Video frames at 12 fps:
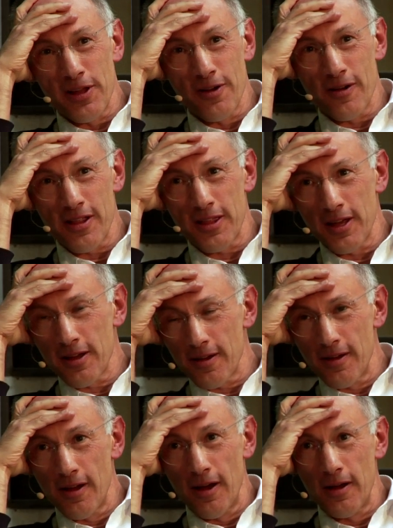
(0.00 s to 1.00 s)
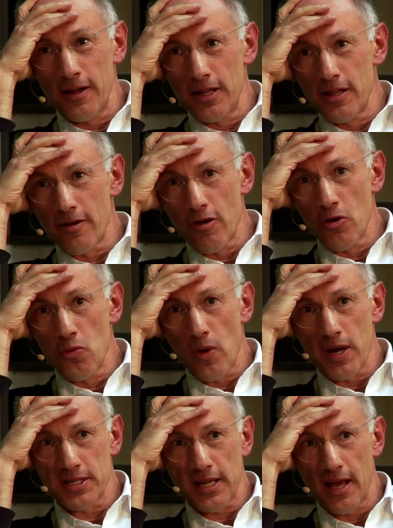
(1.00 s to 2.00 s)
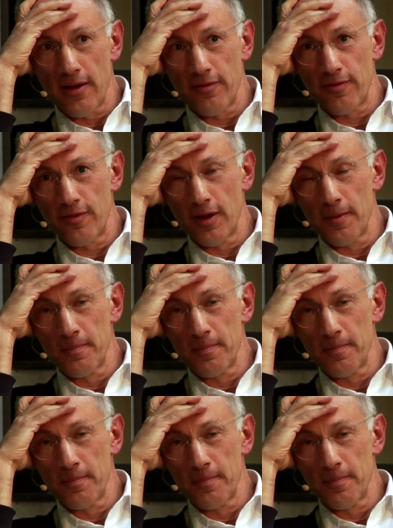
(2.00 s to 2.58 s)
here, I think, in their own ways have